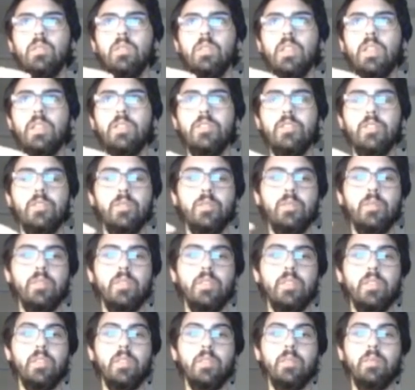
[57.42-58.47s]
into
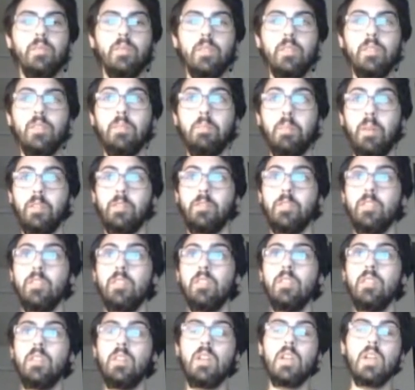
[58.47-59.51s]
the buffer
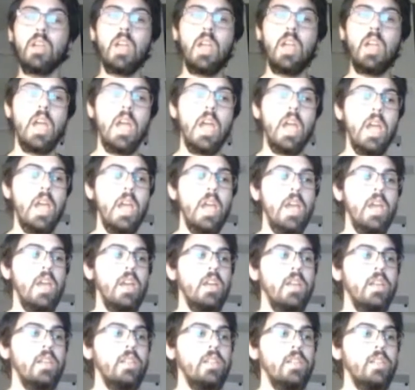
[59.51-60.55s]

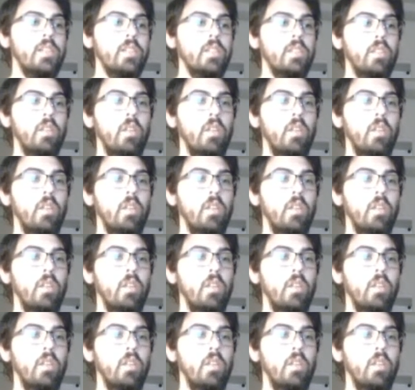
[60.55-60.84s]
and